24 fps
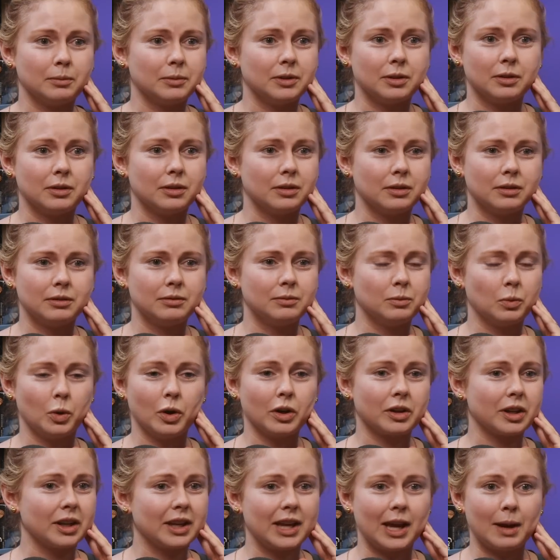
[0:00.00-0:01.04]
him to
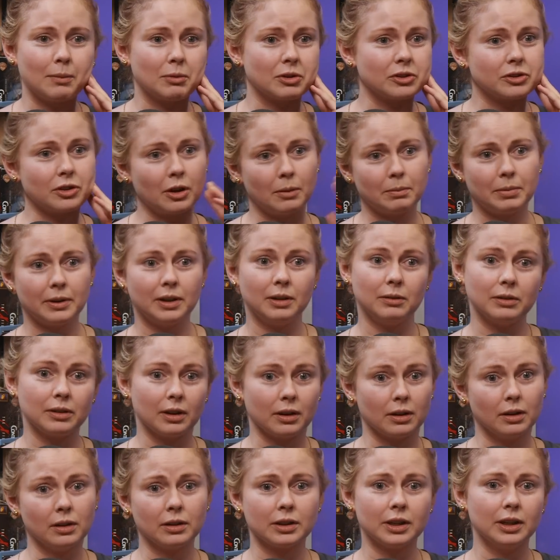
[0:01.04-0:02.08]
work at a camera shop and he was
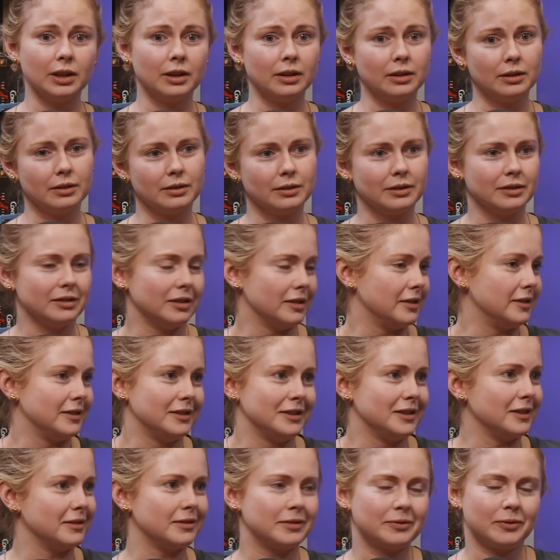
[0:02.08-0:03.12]
like, okay, and
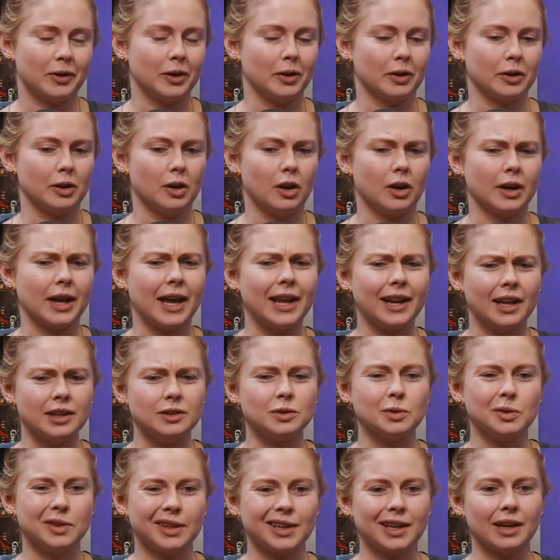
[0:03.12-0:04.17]
just followed along. And I
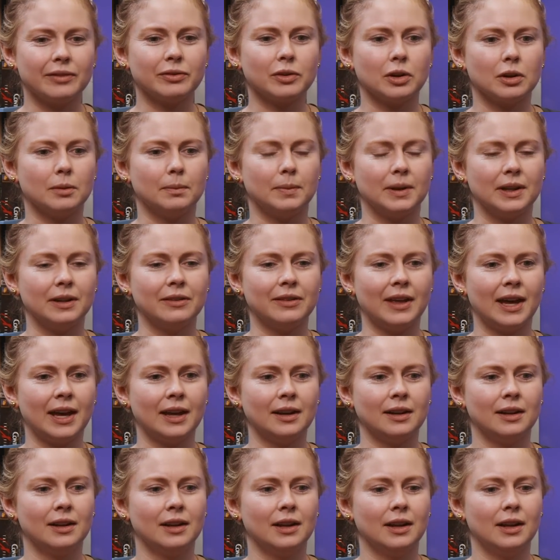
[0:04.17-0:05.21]
do think I've got a bit of
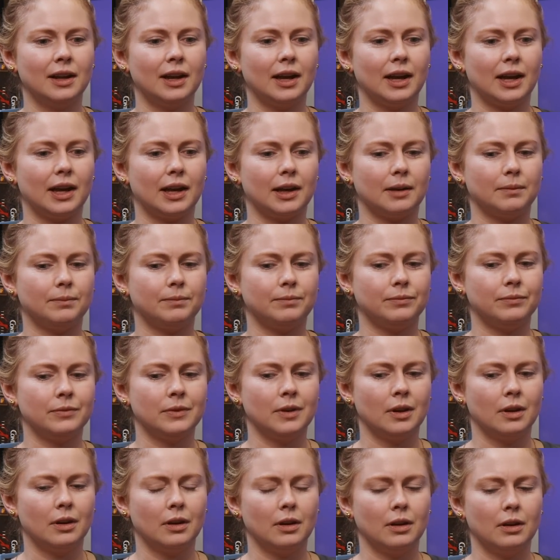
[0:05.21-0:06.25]
that.
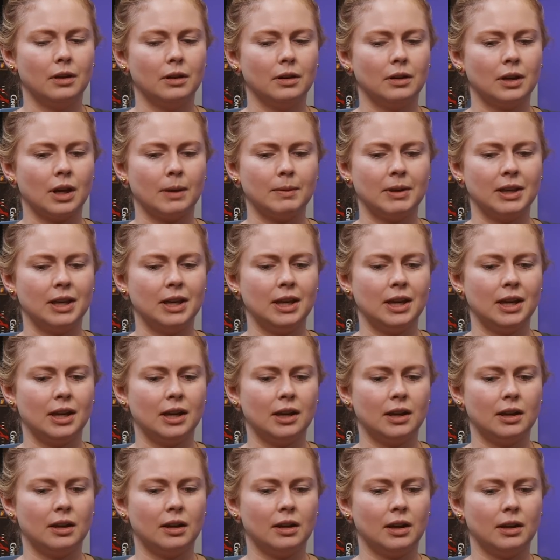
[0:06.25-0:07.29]
Coming
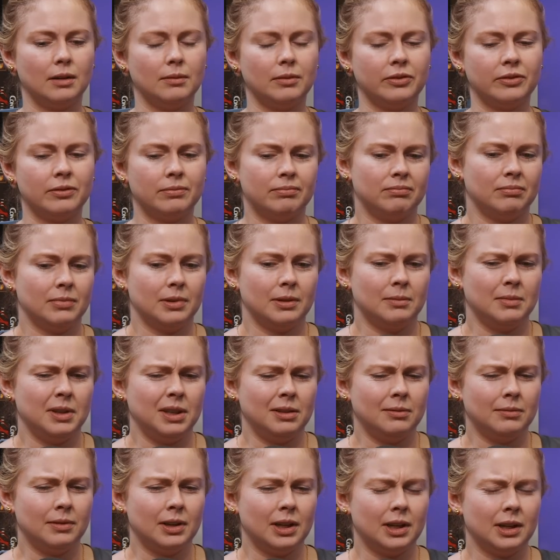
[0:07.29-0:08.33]
here,
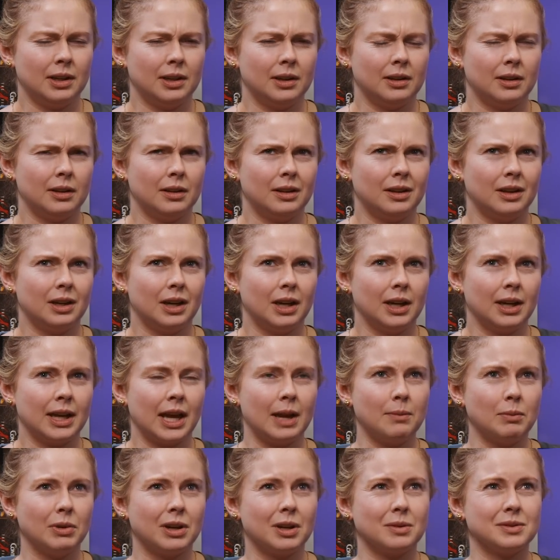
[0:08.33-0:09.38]
I
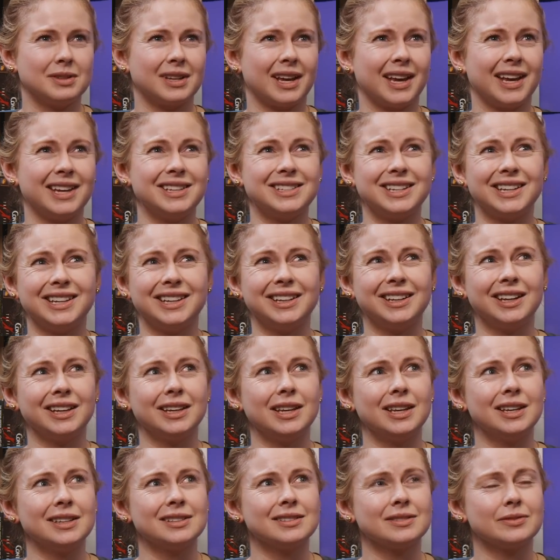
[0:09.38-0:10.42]
came when I was 18, I
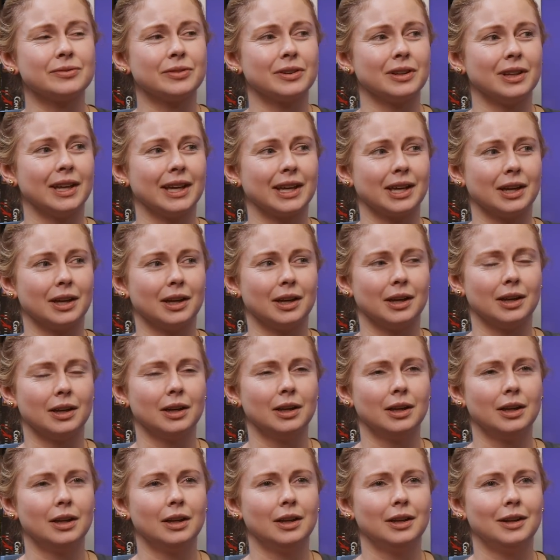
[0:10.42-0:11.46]
guess, for like a
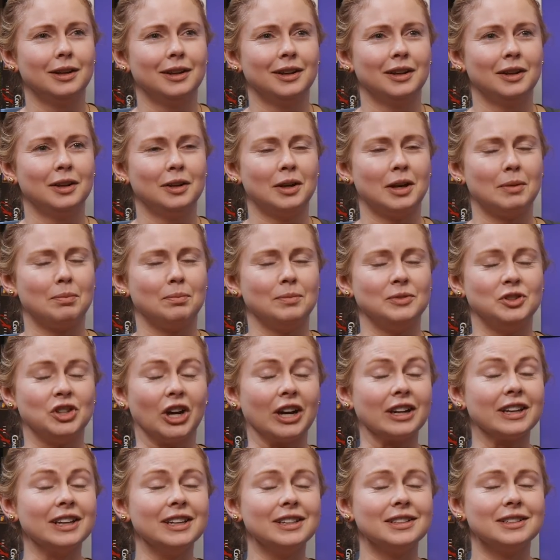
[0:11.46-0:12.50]

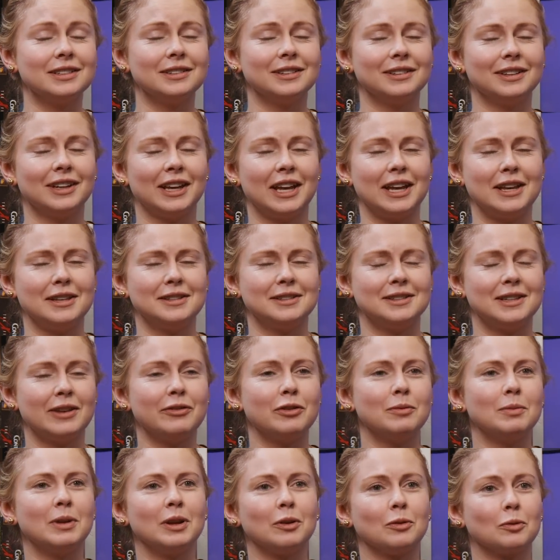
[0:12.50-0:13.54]
junket, a
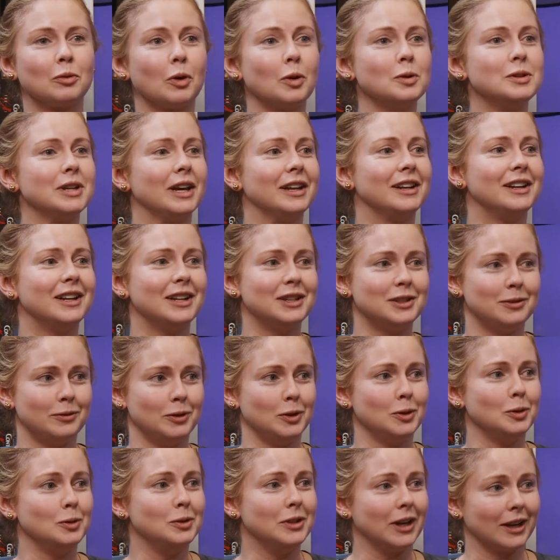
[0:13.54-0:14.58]
7-minute rotated
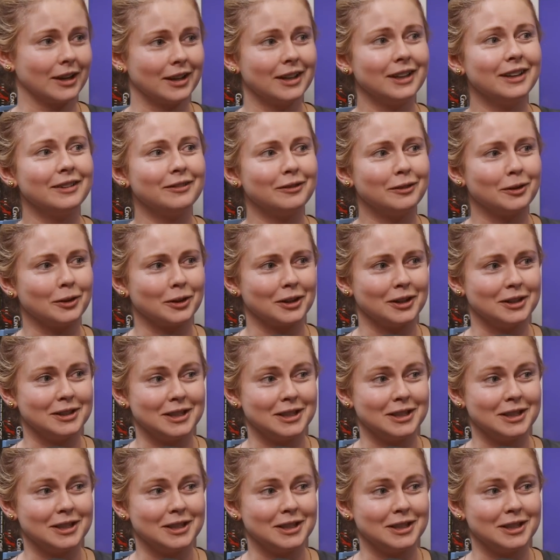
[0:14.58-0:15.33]
interview junket for a